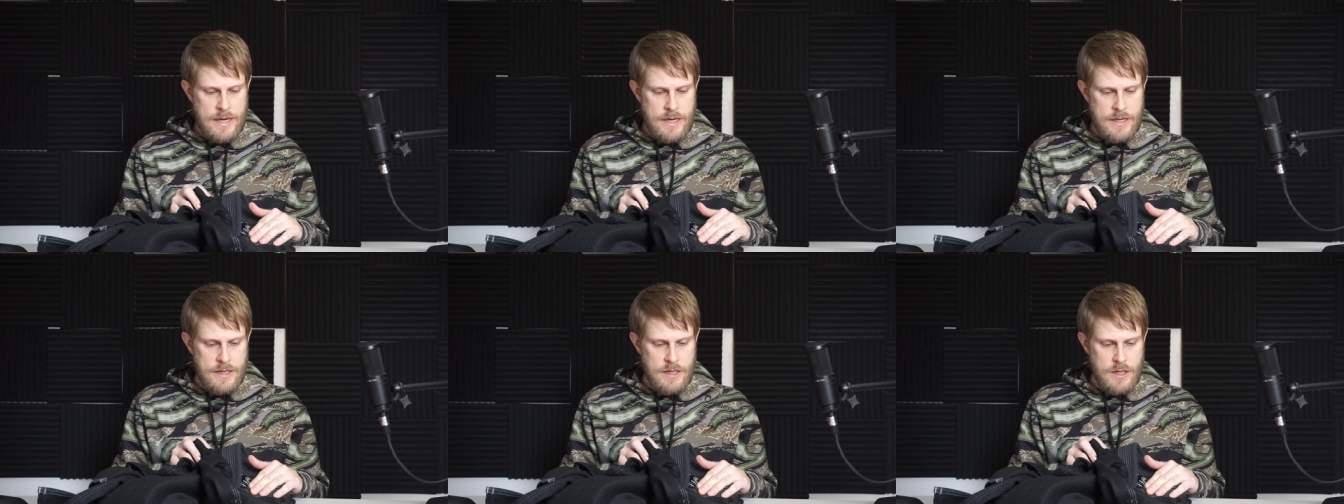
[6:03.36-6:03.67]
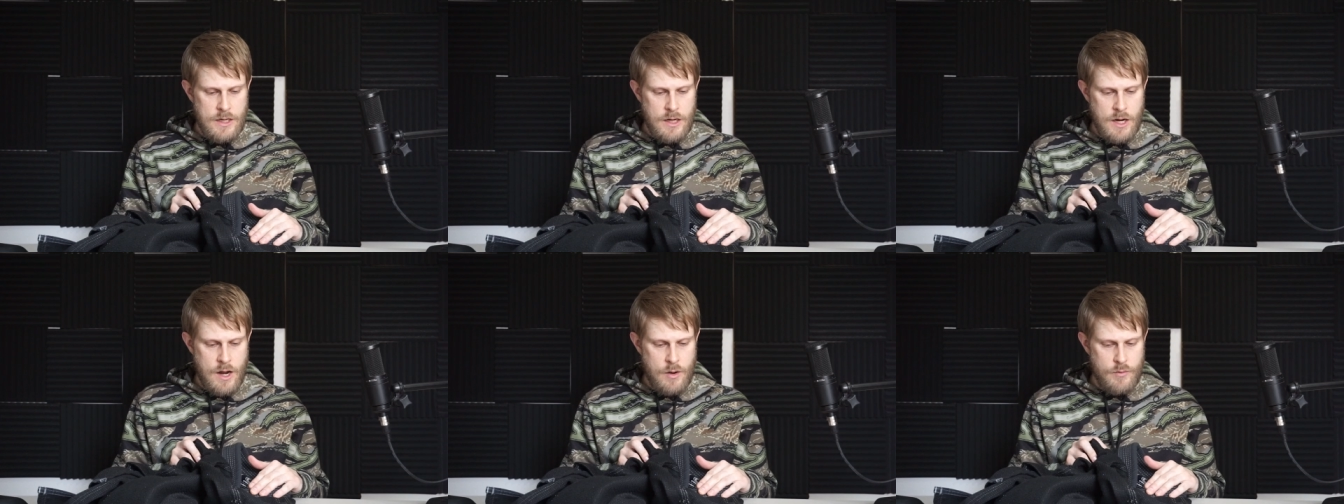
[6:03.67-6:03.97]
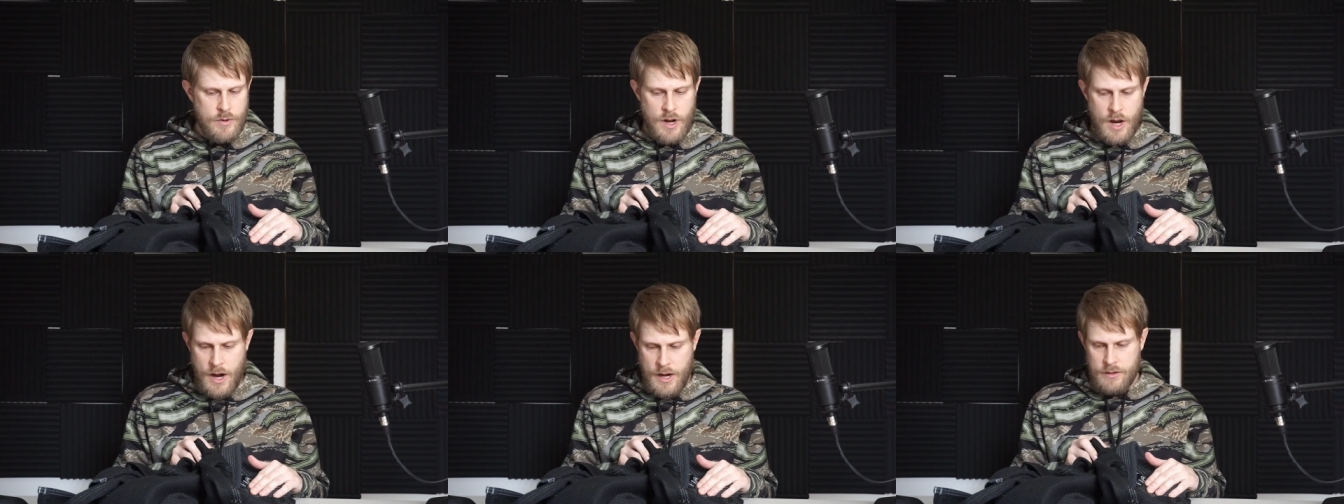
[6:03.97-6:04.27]
and uh, I
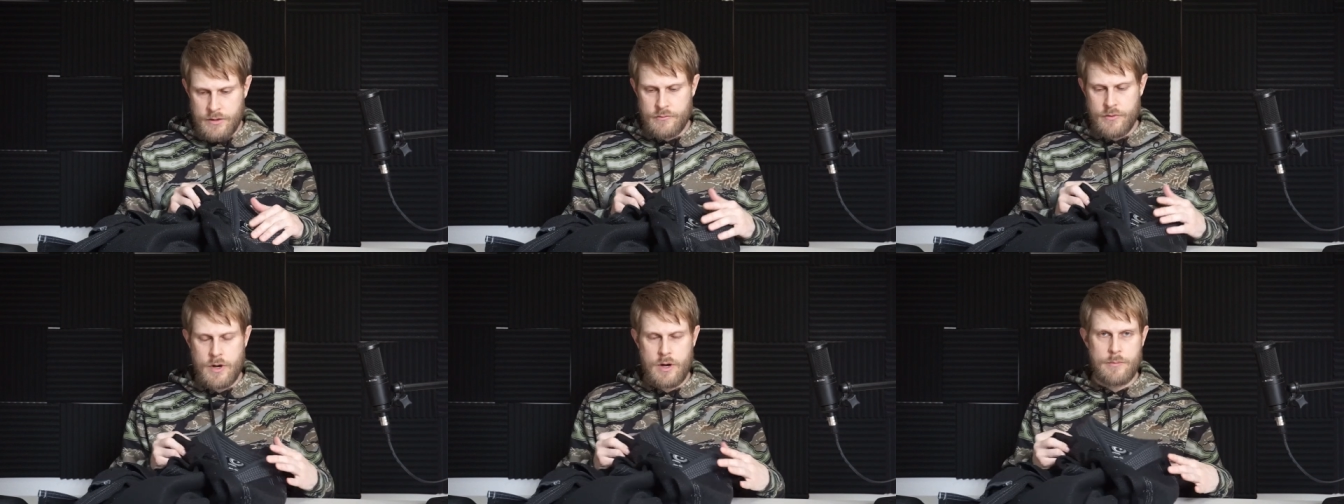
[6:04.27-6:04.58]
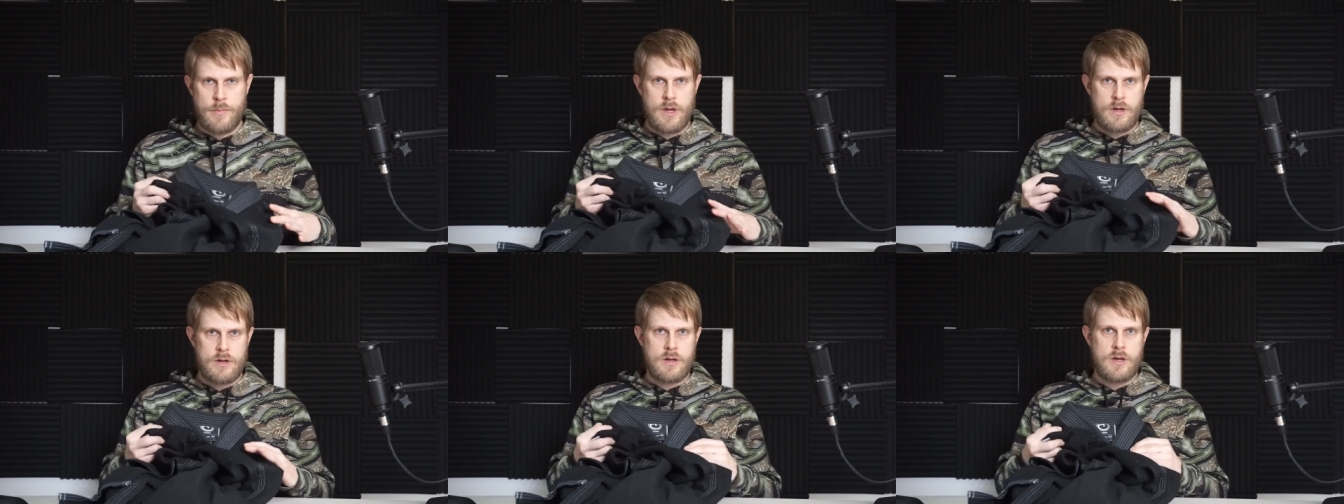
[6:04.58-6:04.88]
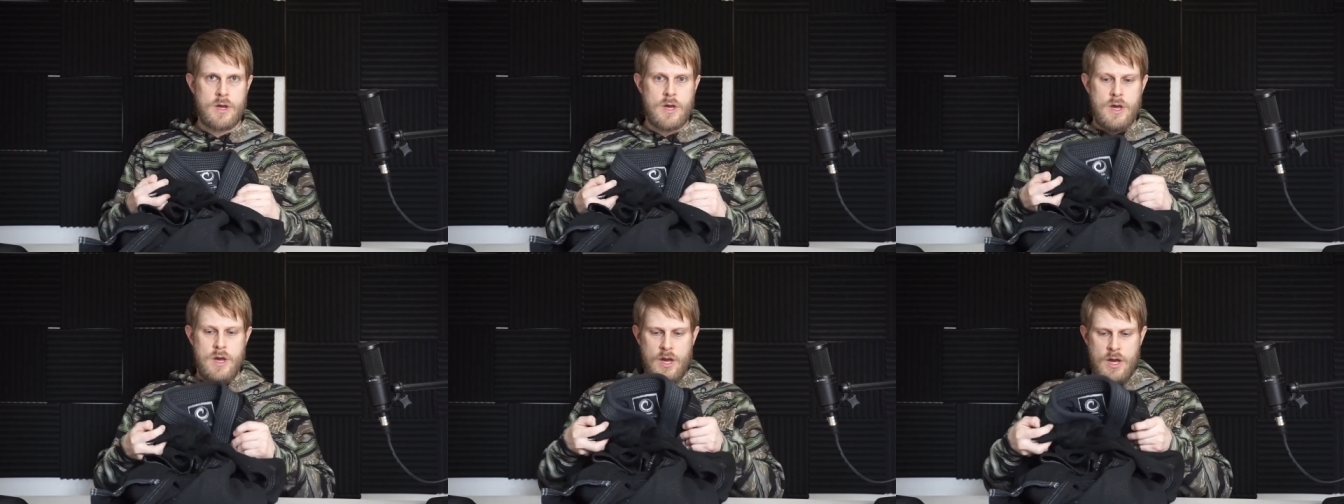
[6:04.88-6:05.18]
would highly recommend
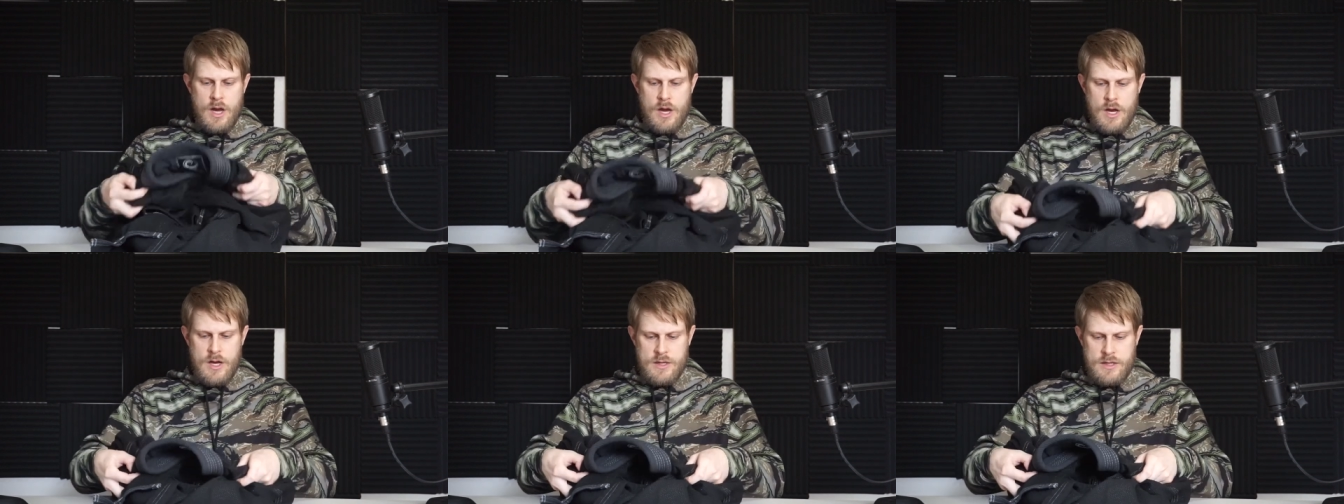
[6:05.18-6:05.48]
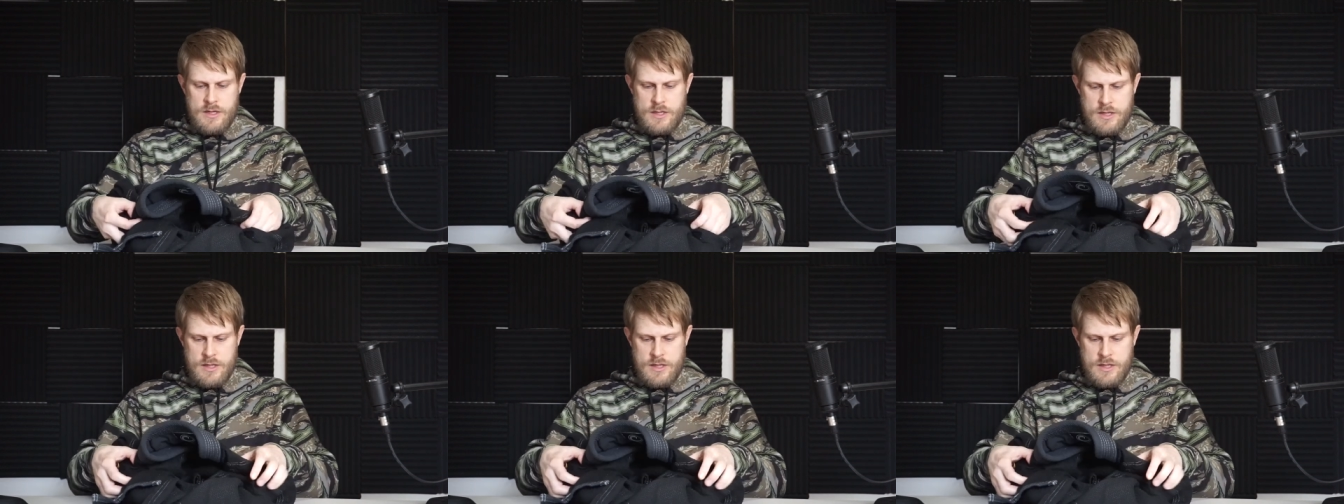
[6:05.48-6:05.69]
uh,